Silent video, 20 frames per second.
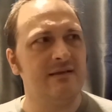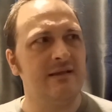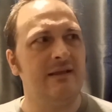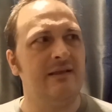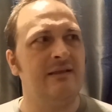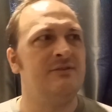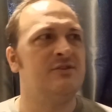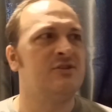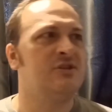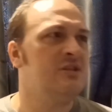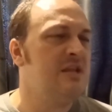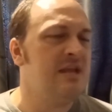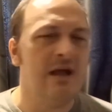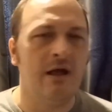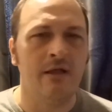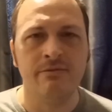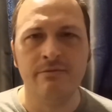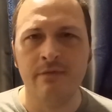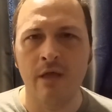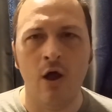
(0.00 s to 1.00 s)
into the
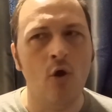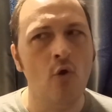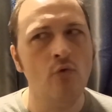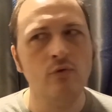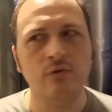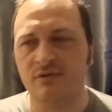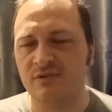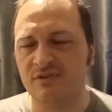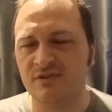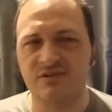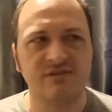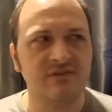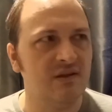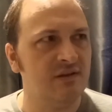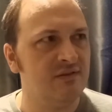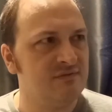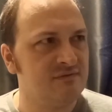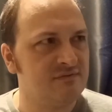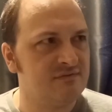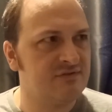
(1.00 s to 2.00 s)
unknown and,
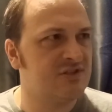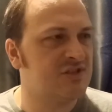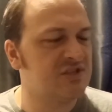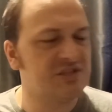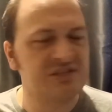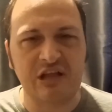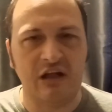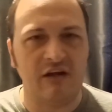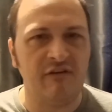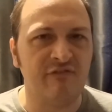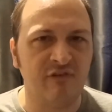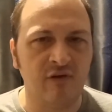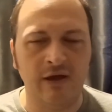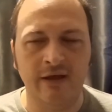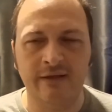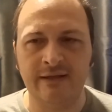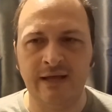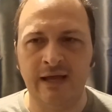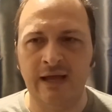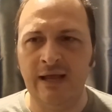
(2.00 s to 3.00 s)
and stuff
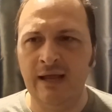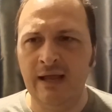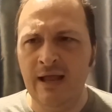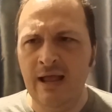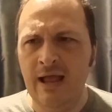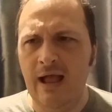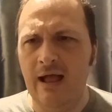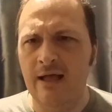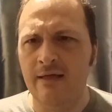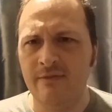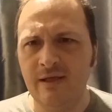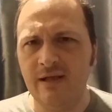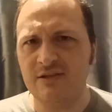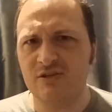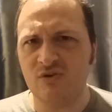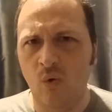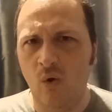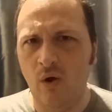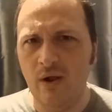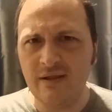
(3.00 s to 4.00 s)
like that. And
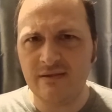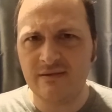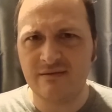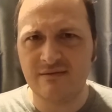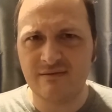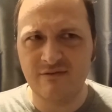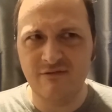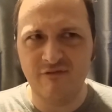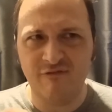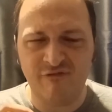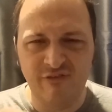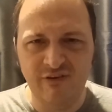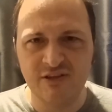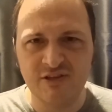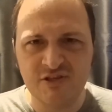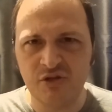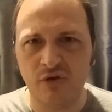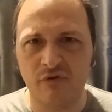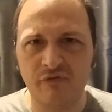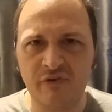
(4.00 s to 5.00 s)
that's quite
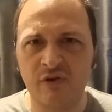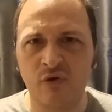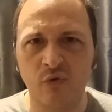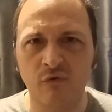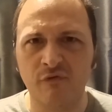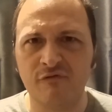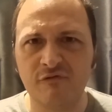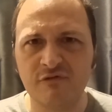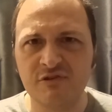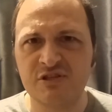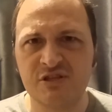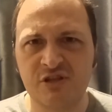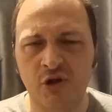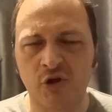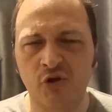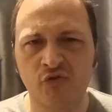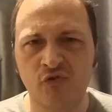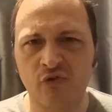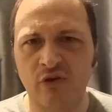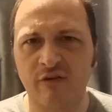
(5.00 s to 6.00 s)
philosophical for a
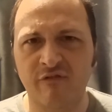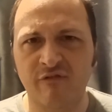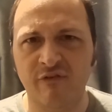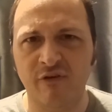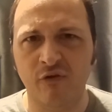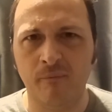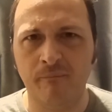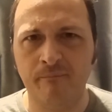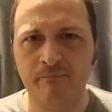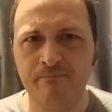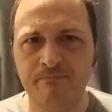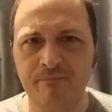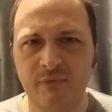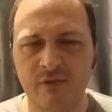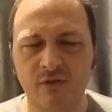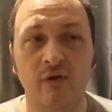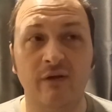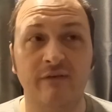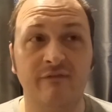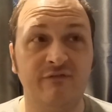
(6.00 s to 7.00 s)
Star Trek film,
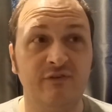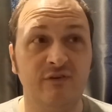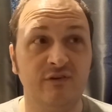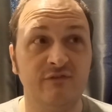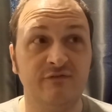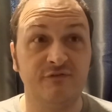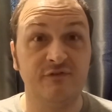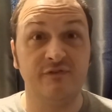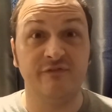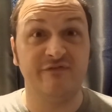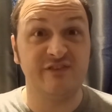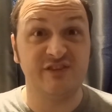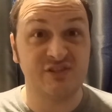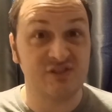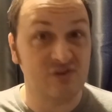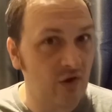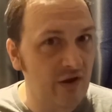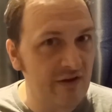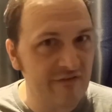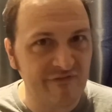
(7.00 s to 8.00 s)
like for, for, for
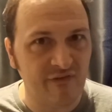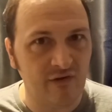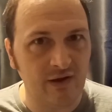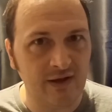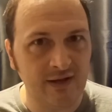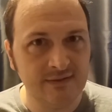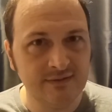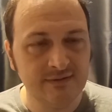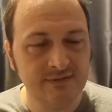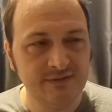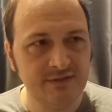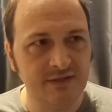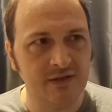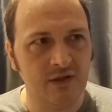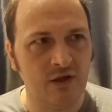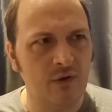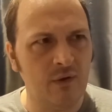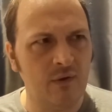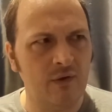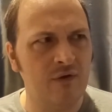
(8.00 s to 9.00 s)
sci-fi. You
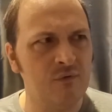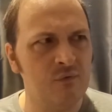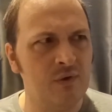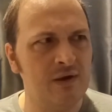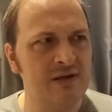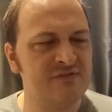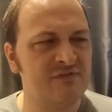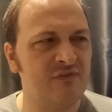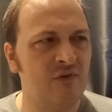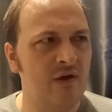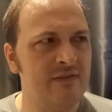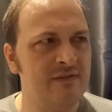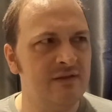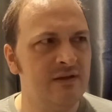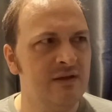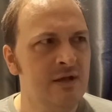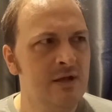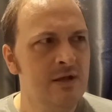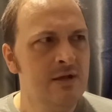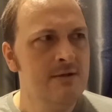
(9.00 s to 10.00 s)
know, I always find
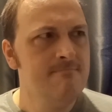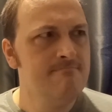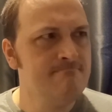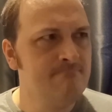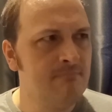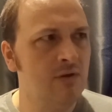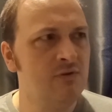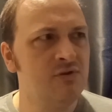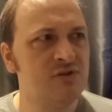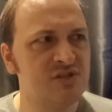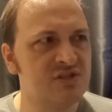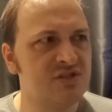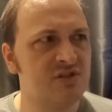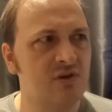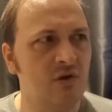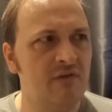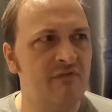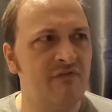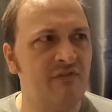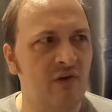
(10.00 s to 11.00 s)
that most
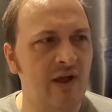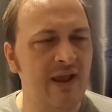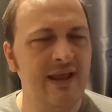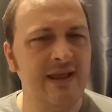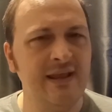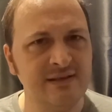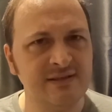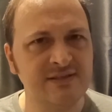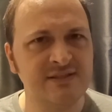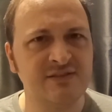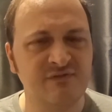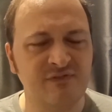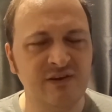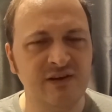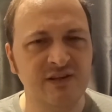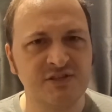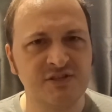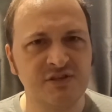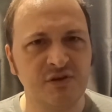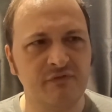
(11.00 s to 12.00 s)
sci-fi is
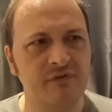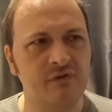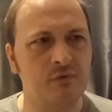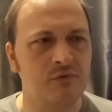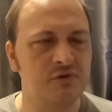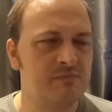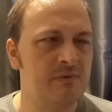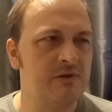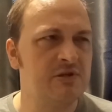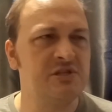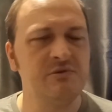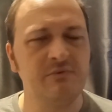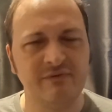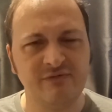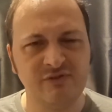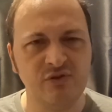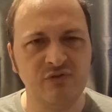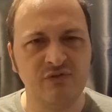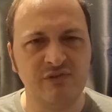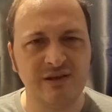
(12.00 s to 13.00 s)
philosophical, especially with
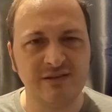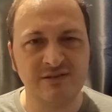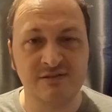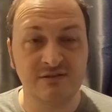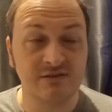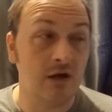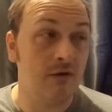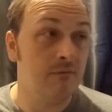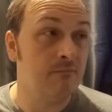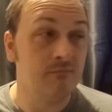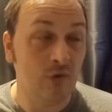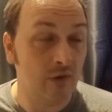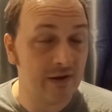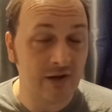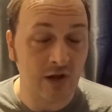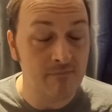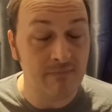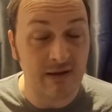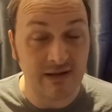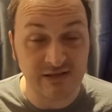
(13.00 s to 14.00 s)
two thousand, go, like
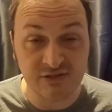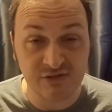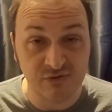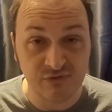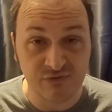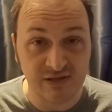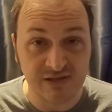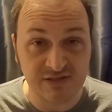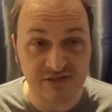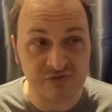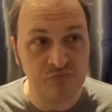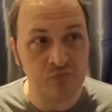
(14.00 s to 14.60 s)
going back to two thousand